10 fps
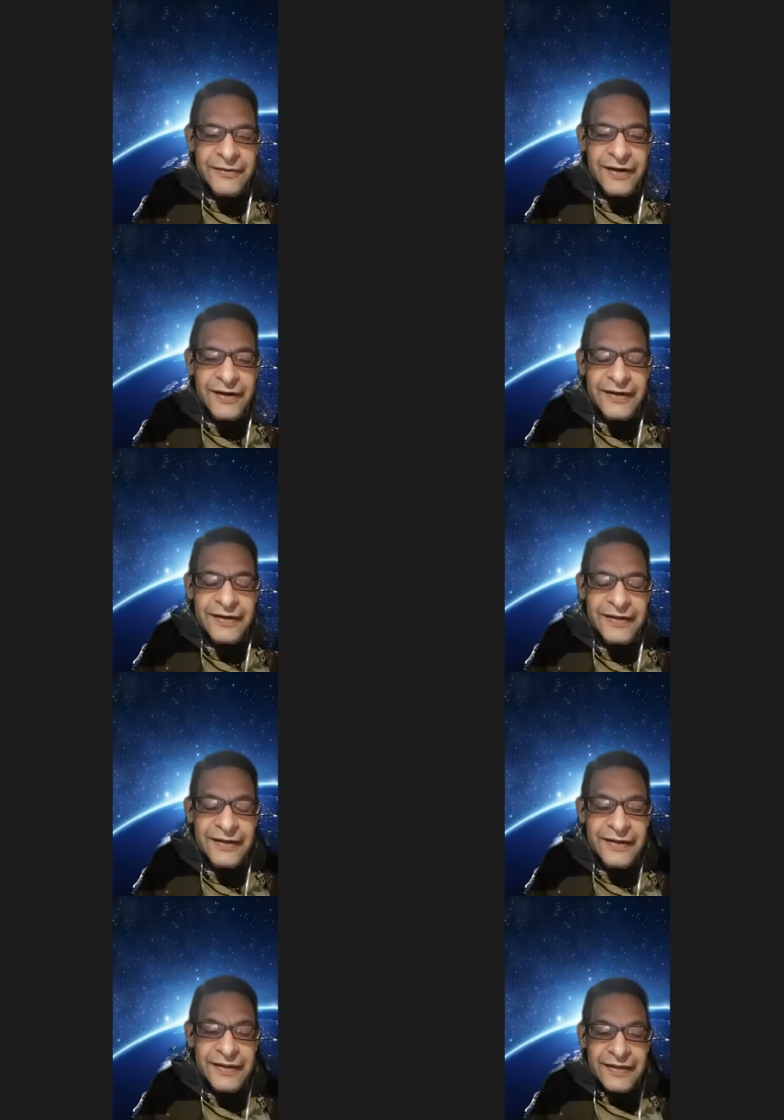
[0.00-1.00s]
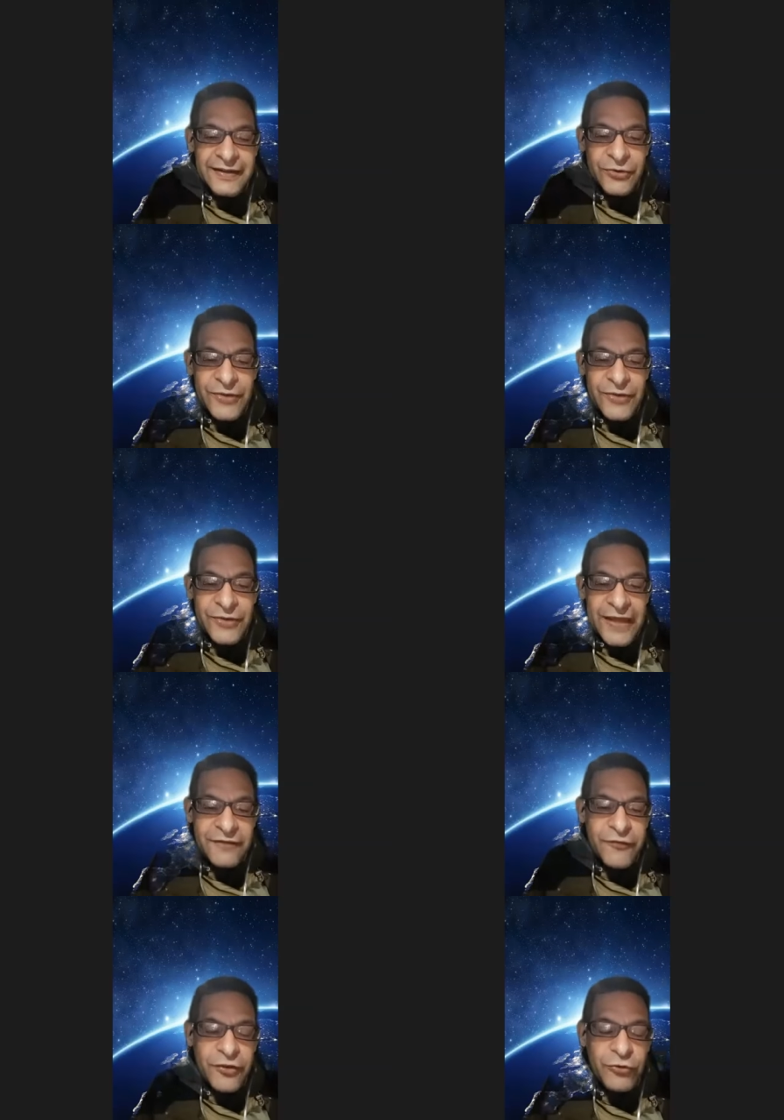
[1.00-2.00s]
Correctly. So that's
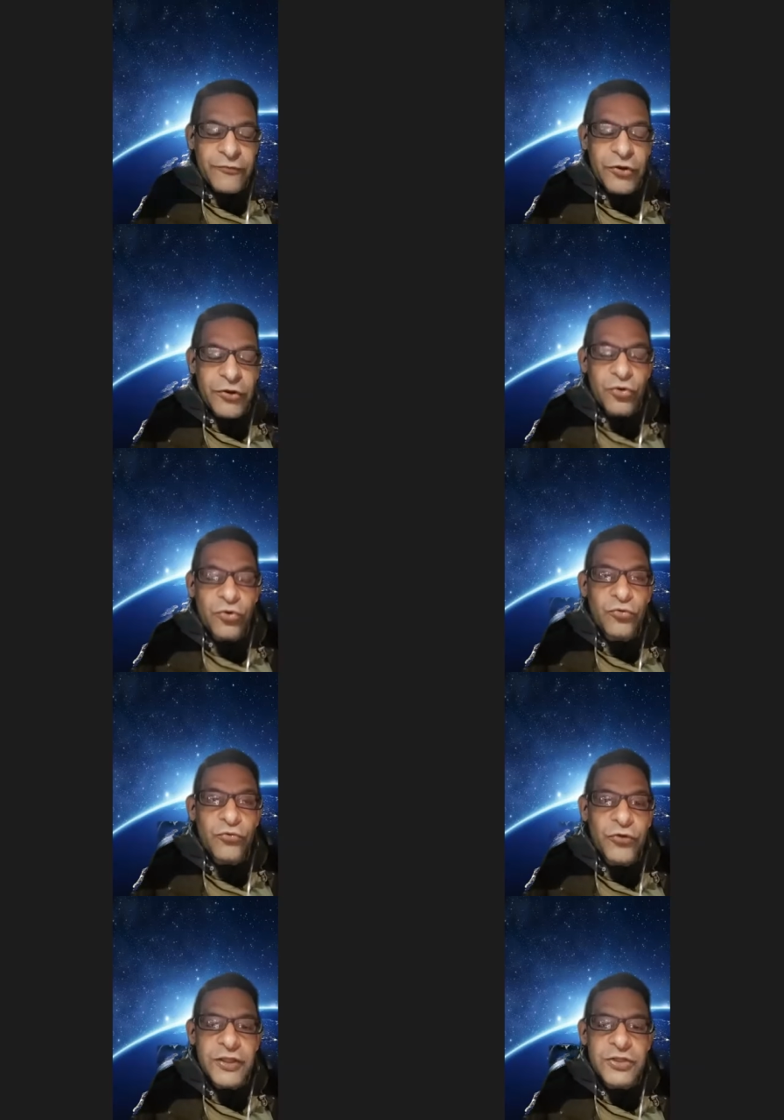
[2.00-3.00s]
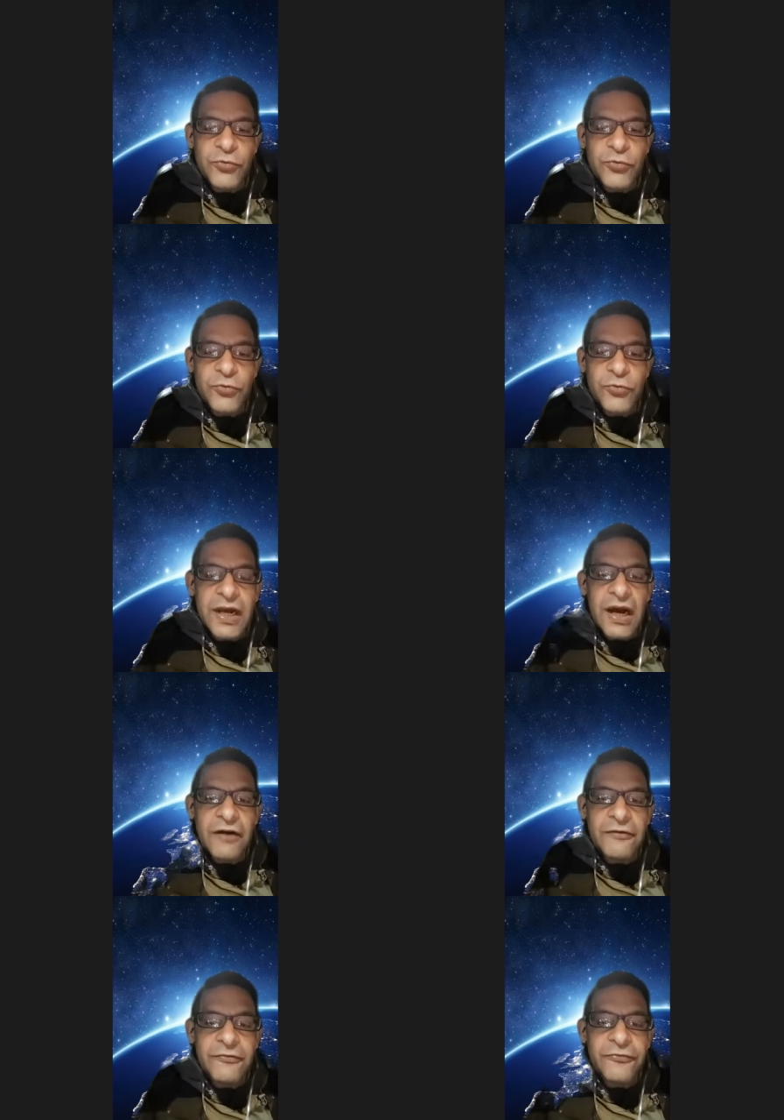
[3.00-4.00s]
it for the review for this week
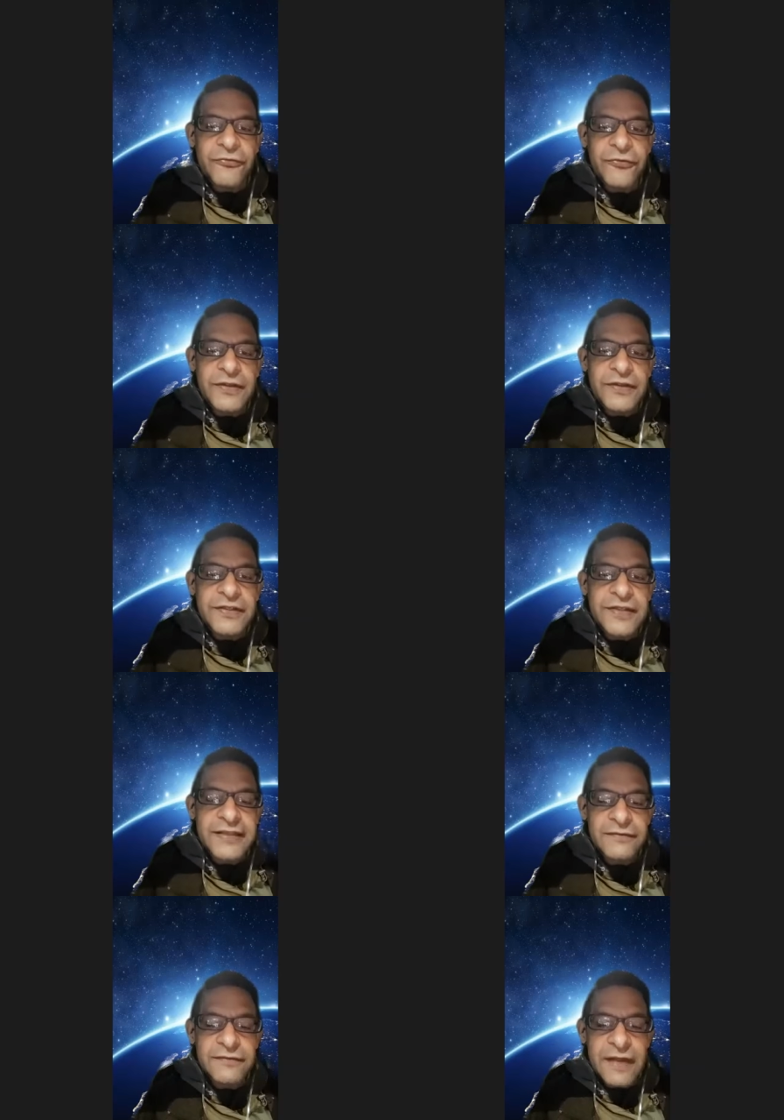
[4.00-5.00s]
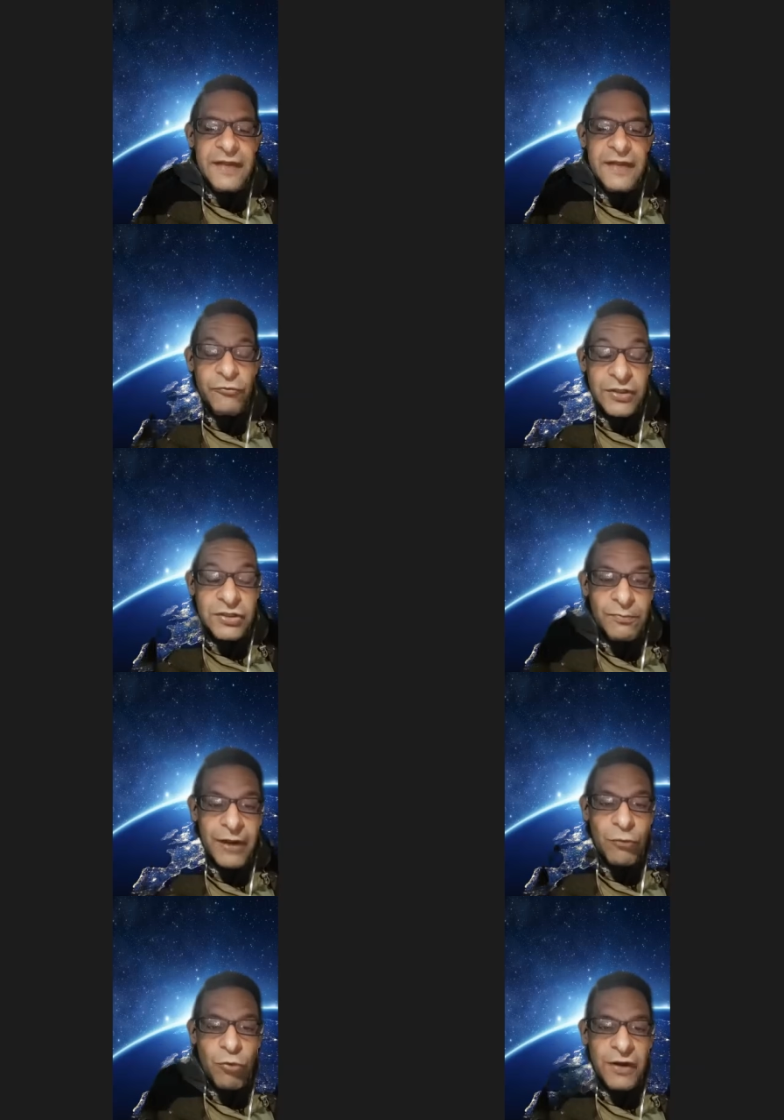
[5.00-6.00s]
of The Science of Getting Rich
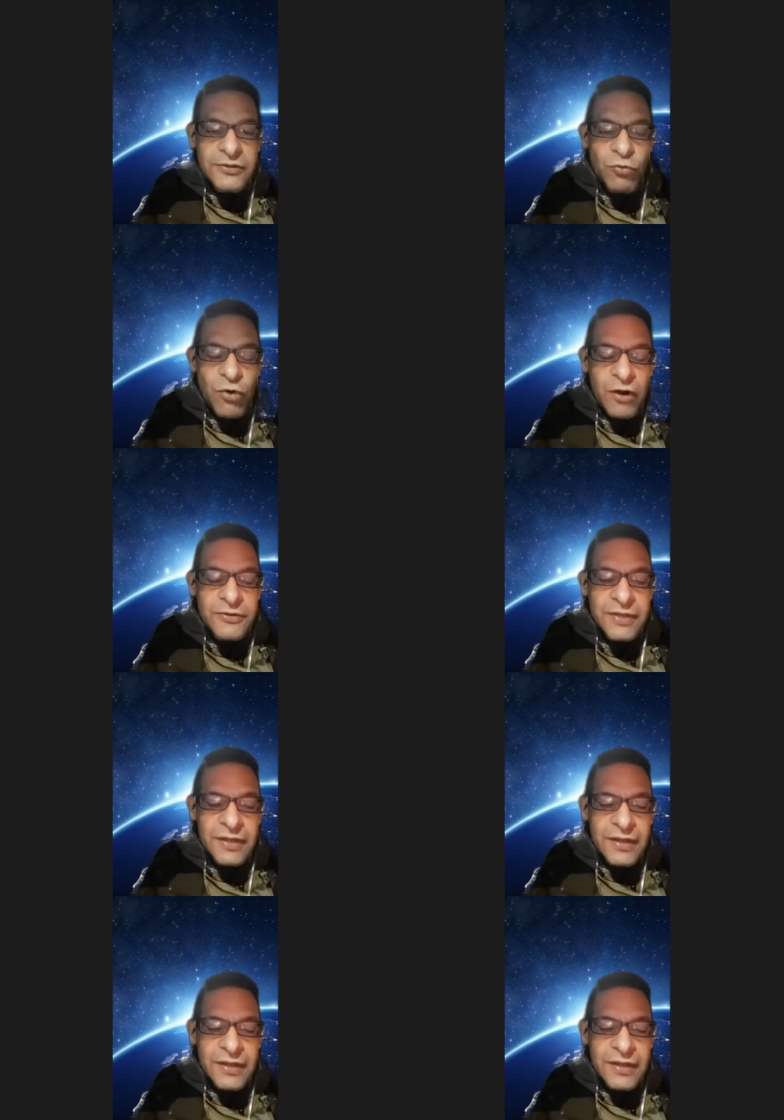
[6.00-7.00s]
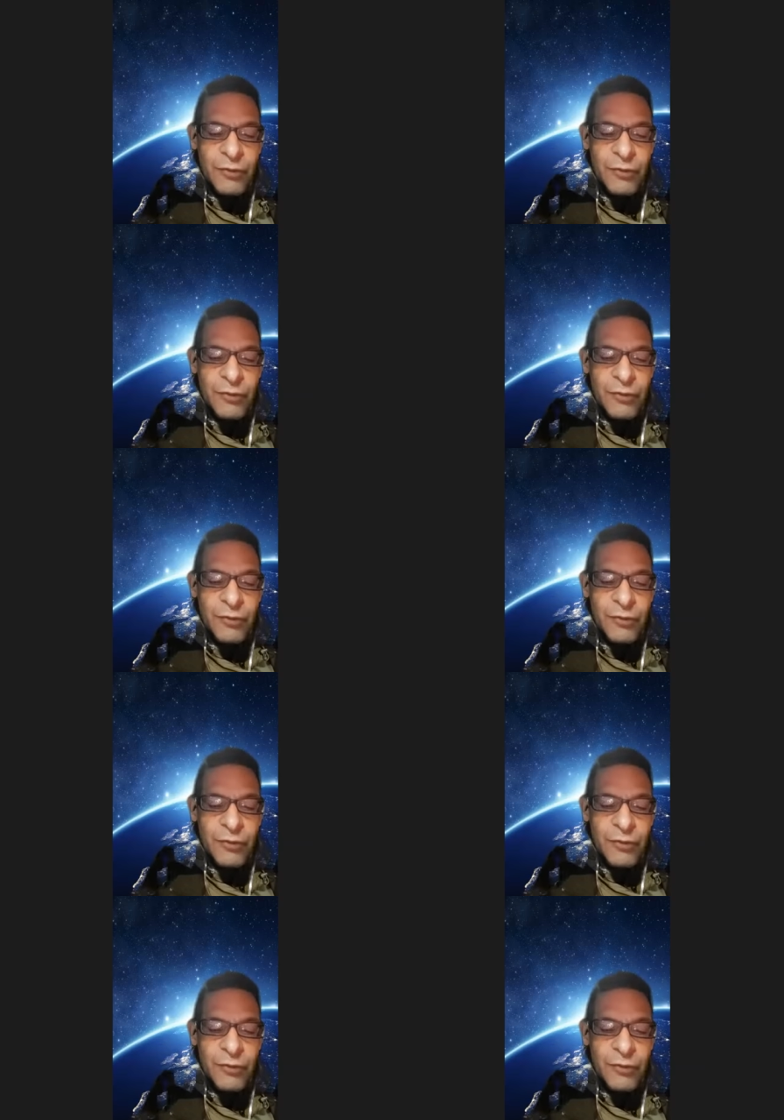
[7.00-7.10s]
by Wallace Wattles.